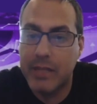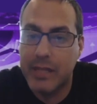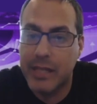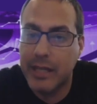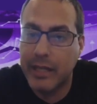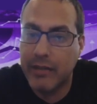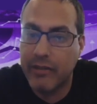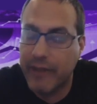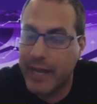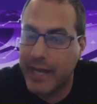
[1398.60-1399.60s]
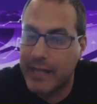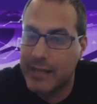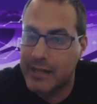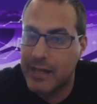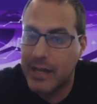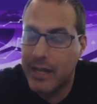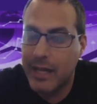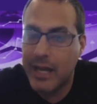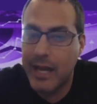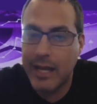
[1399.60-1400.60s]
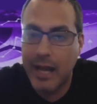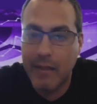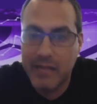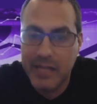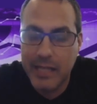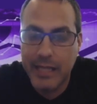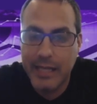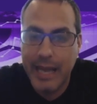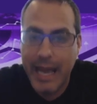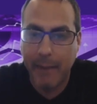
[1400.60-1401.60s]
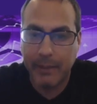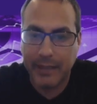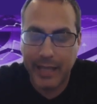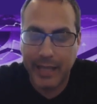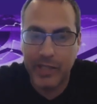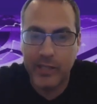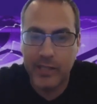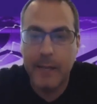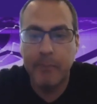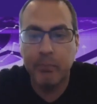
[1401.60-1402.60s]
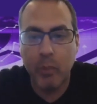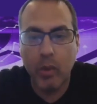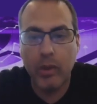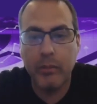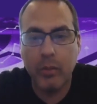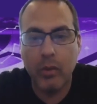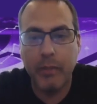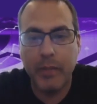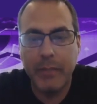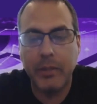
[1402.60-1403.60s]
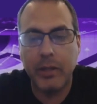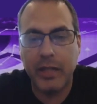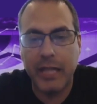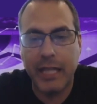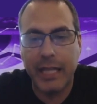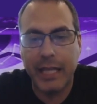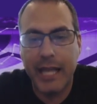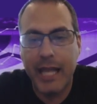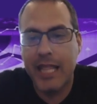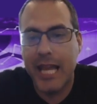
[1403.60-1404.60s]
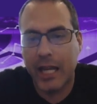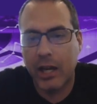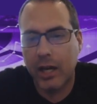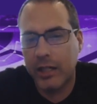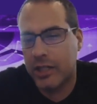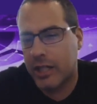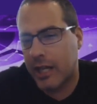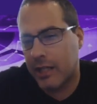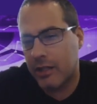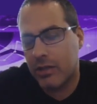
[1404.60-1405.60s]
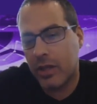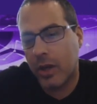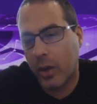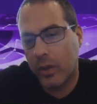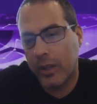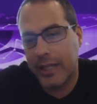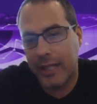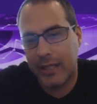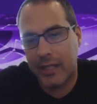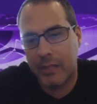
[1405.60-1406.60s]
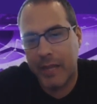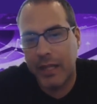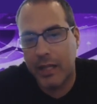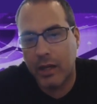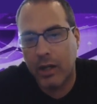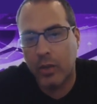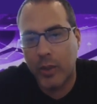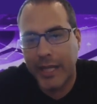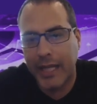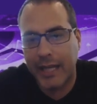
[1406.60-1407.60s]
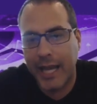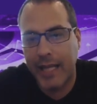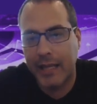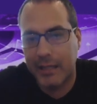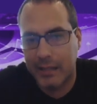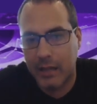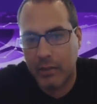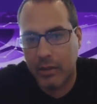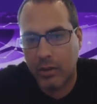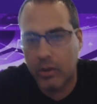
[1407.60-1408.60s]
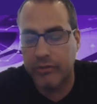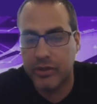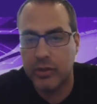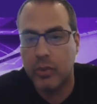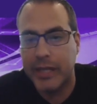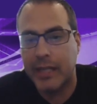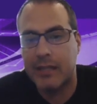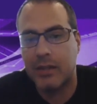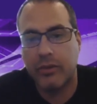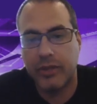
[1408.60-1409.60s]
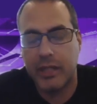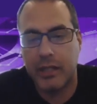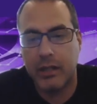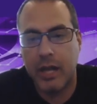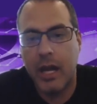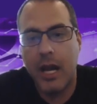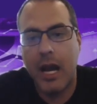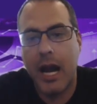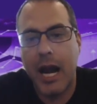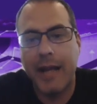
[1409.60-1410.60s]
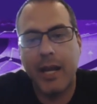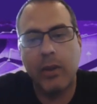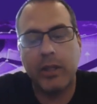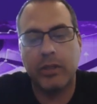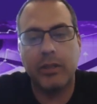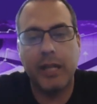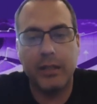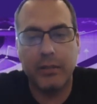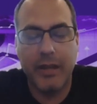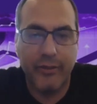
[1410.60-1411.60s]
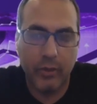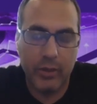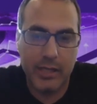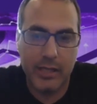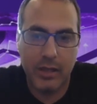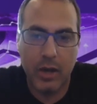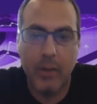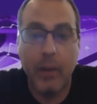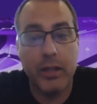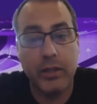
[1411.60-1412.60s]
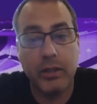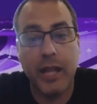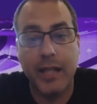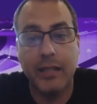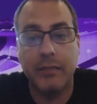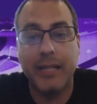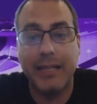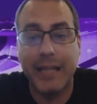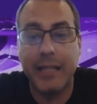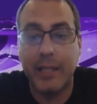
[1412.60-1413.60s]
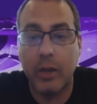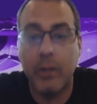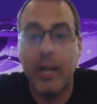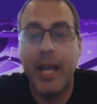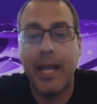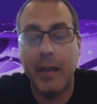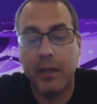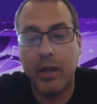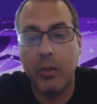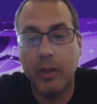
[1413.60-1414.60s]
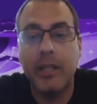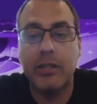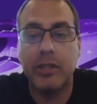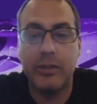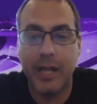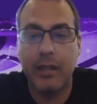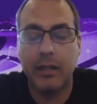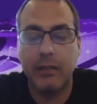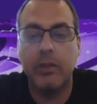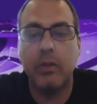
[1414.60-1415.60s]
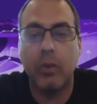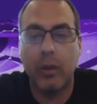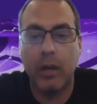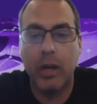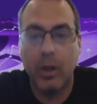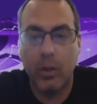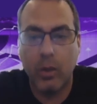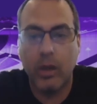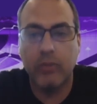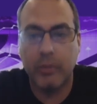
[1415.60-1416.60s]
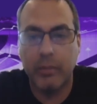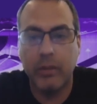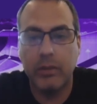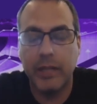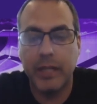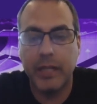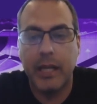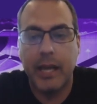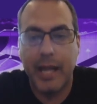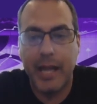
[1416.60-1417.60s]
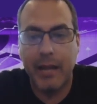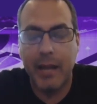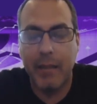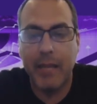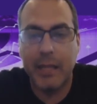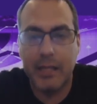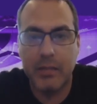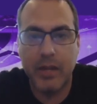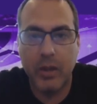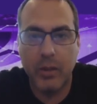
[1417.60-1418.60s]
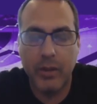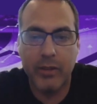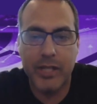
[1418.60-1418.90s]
seeing in finance and I'm seeing in applications, more and more people are thinking that cottage that I used to only get to spend the odd weekend at in the summer or a few weekends over the year, I now want to turn that into my four season home. I want to turn that yeah. into my daily home, and I'm gonna willing to telecommute or work remotely and and make this my home and raise